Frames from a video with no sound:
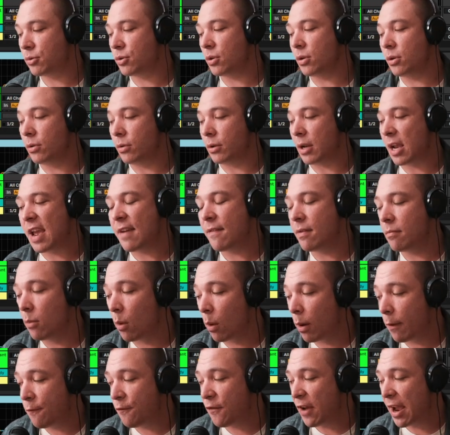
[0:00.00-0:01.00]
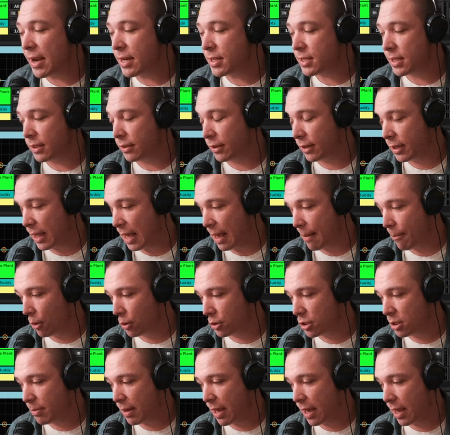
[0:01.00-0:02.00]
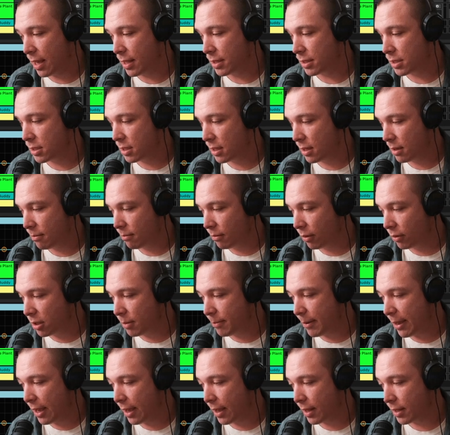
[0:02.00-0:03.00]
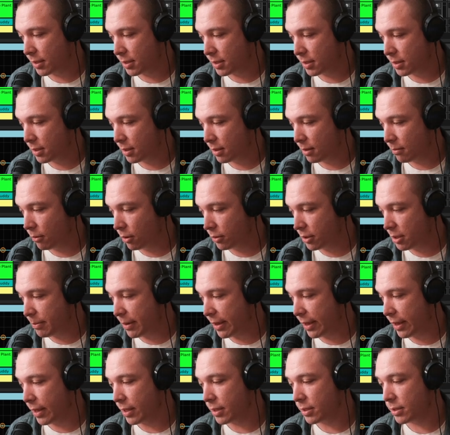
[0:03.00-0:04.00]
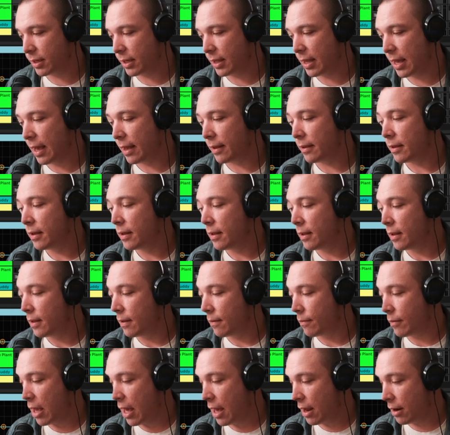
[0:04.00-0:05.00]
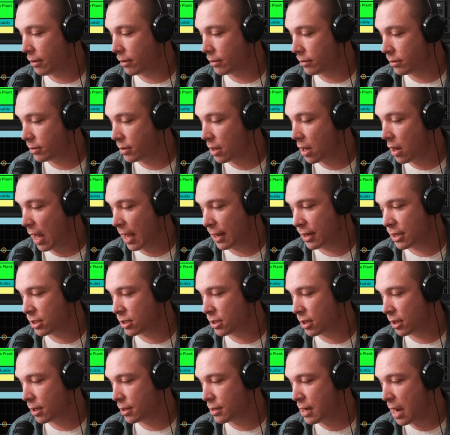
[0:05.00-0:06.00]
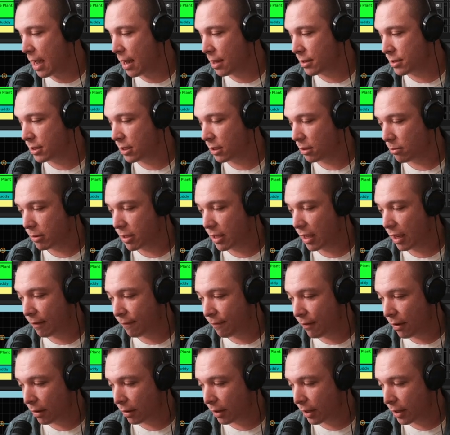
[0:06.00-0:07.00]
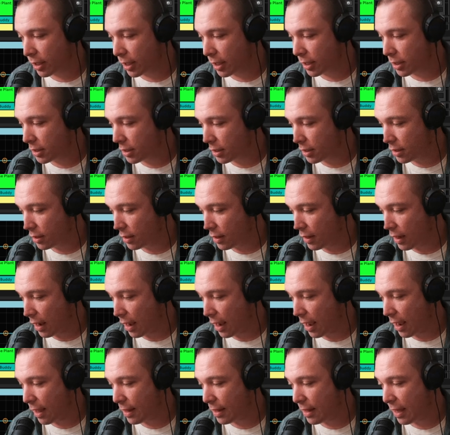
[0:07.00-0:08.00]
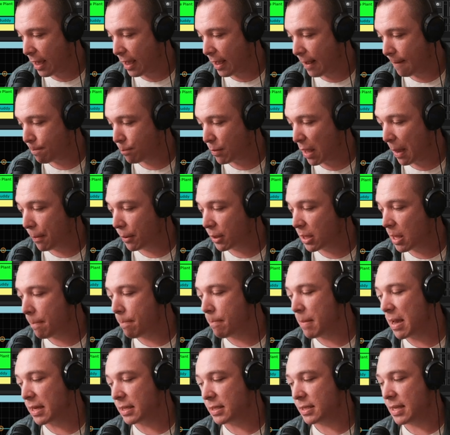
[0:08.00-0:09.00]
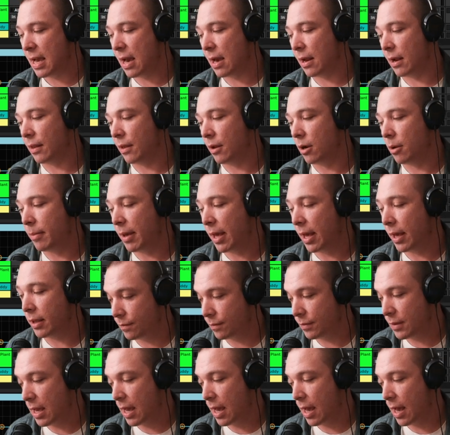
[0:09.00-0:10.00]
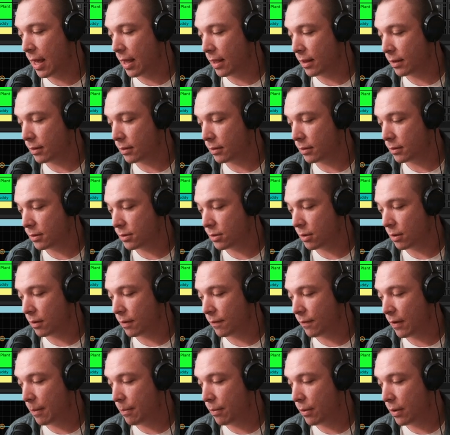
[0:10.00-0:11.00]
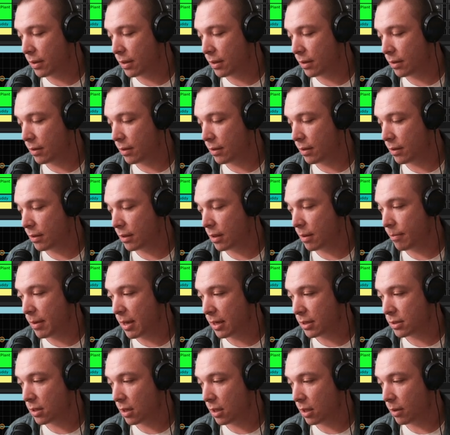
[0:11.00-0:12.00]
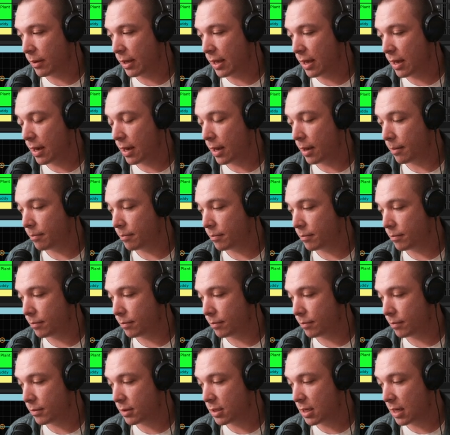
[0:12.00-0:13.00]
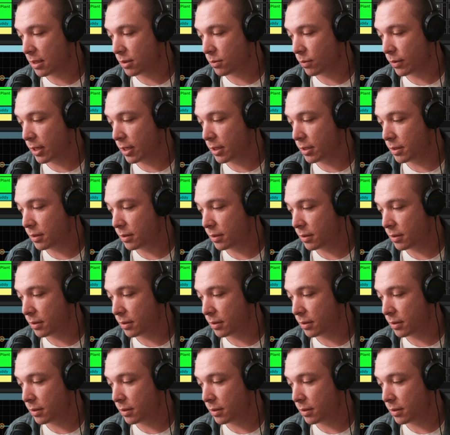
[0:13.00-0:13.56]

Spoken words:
Dude, even more phasing. Look at that. Multi-bands. Look at that. I don't know. I just turned dials until my dick felt good. And then I put the mix down a little bit. Yeah. So if I put the mix all the way up, sounds weird.